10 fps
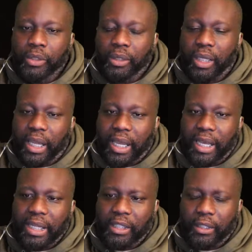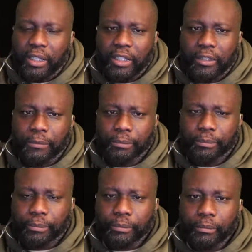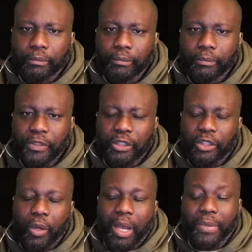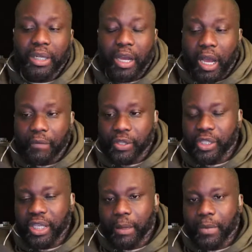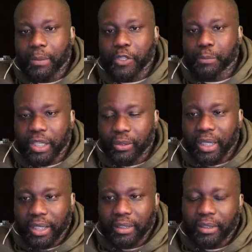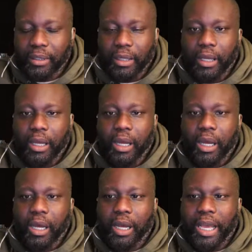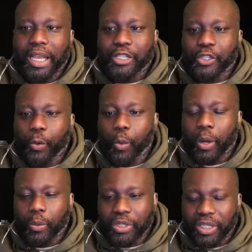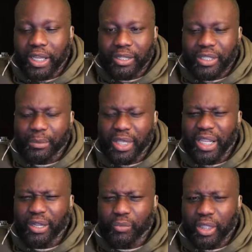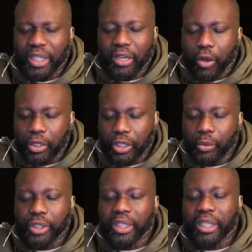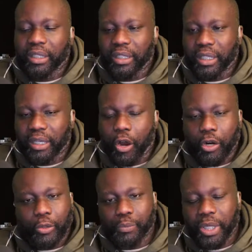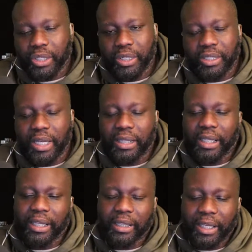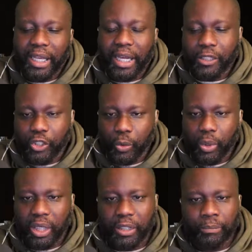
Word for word: And um, so, I mean, obviously, I'm, I'm speculating uh, as to what was said because, I mean, they didn't really. They, the only thing that the articles mentioned is that they they got into it and